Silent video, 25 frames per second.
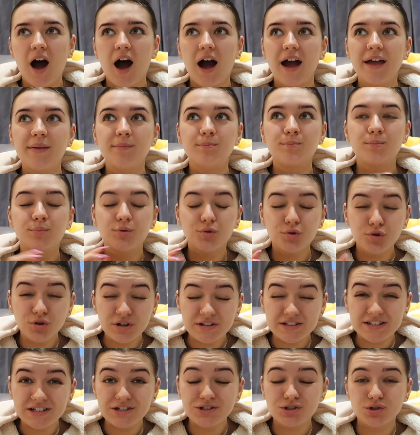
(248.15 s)
I'm
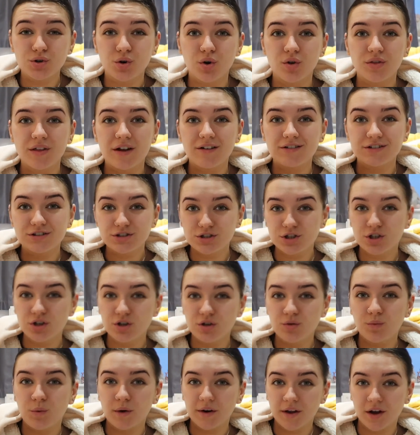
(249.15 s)
pretty sure there is
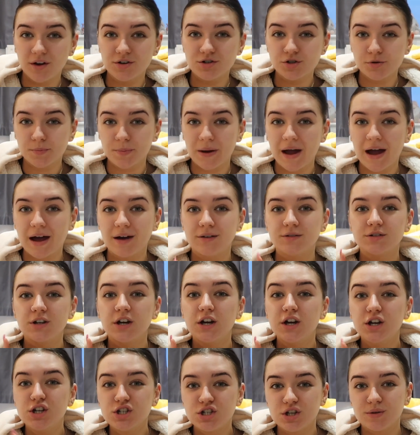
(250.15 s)
two one hundred pound
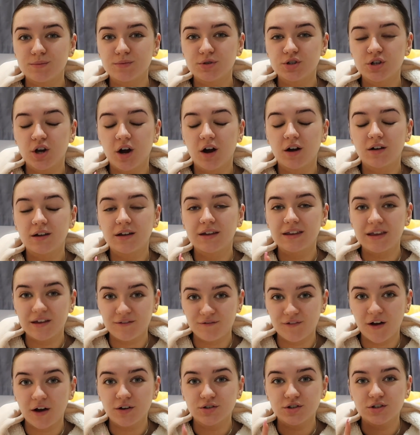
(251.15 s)
Gymshark
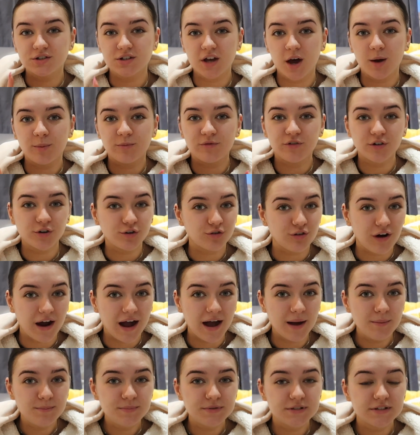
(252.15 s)
gift vouchers up for
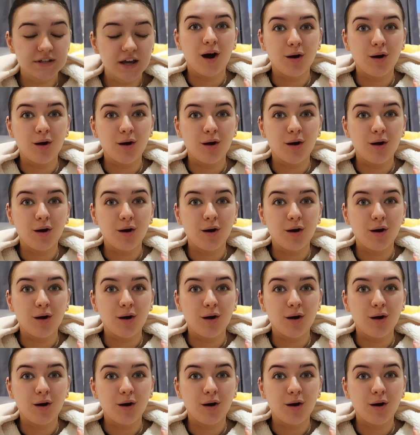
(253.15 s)
grabs.